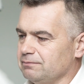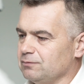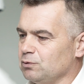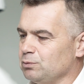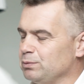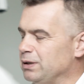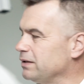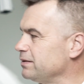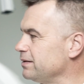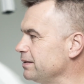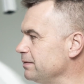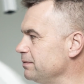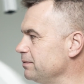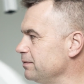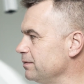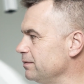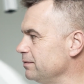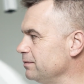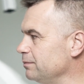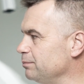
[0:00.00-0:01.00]
umět ji
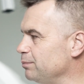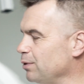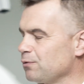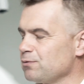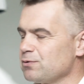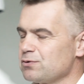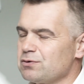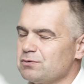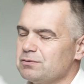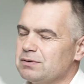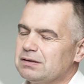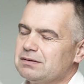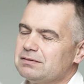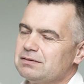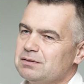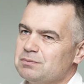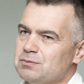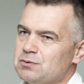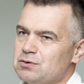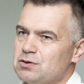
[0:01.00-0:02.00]
provozovat
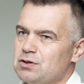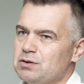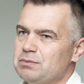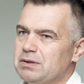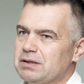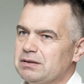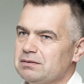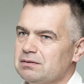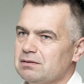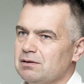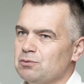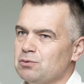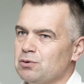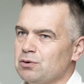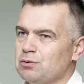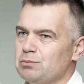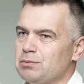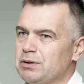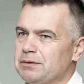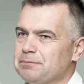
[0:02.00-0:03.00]
samozřejmě
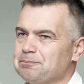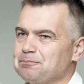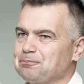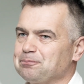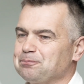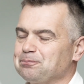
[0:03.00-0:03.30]
dlouhodobě.